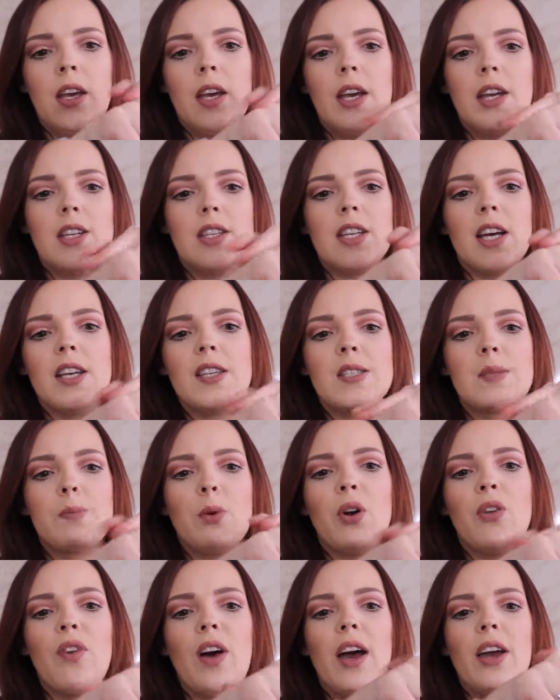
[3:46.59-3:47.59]
It does
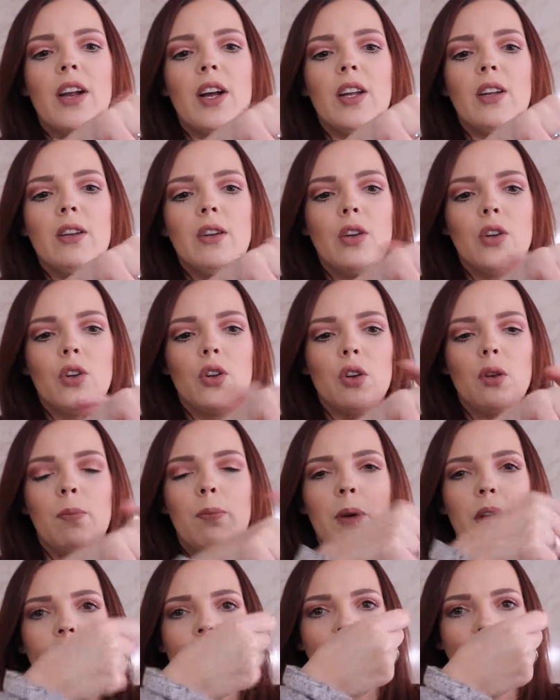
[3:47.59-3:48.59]
provide a little
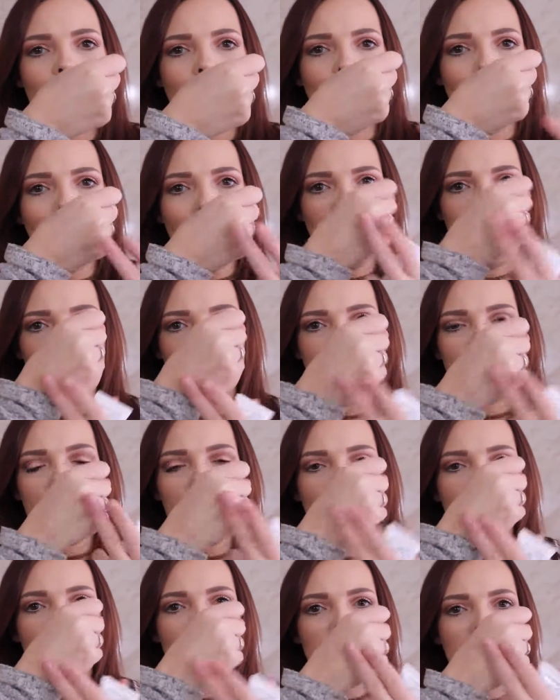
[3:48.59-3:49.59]
bit of illumination
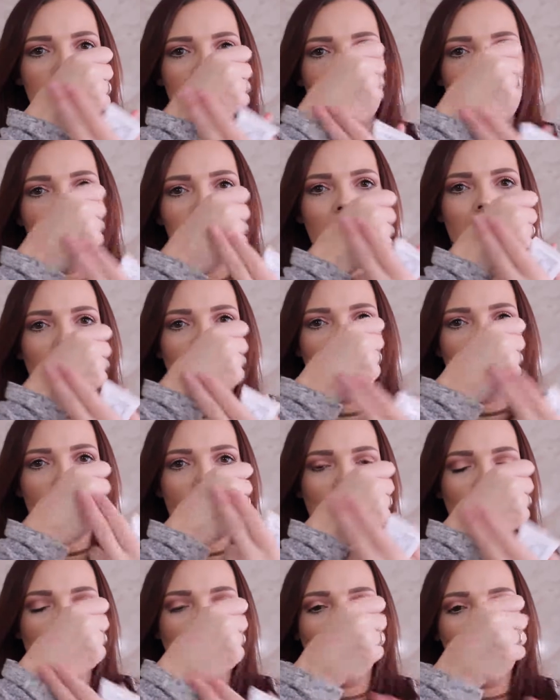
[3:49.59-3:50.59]
to your skin, but
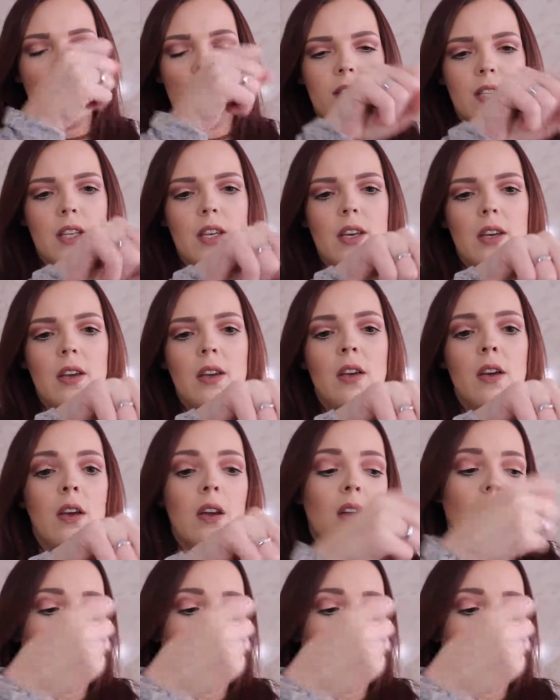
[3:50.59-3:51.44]
nothing crazy.